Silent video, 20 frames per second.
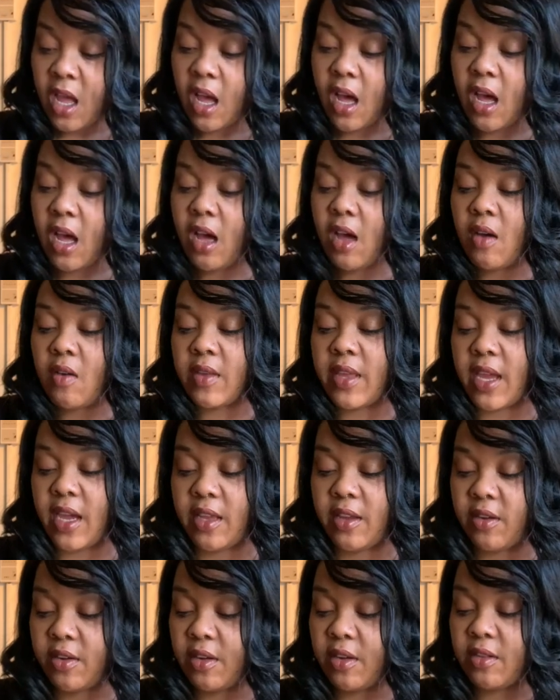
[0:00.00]
oh yeah,
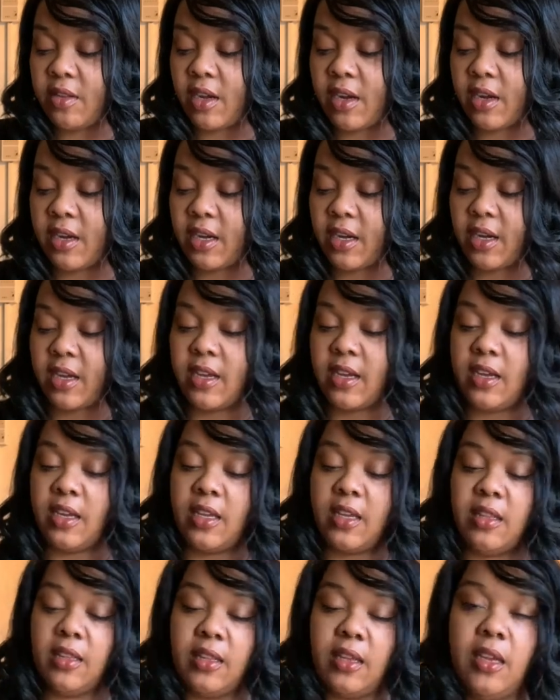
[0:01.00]
you're no longer
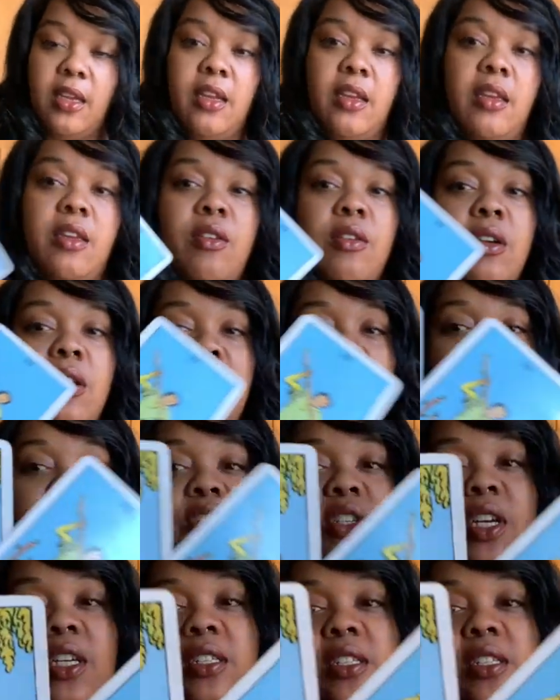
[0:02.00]
gonna, like you're gonna reject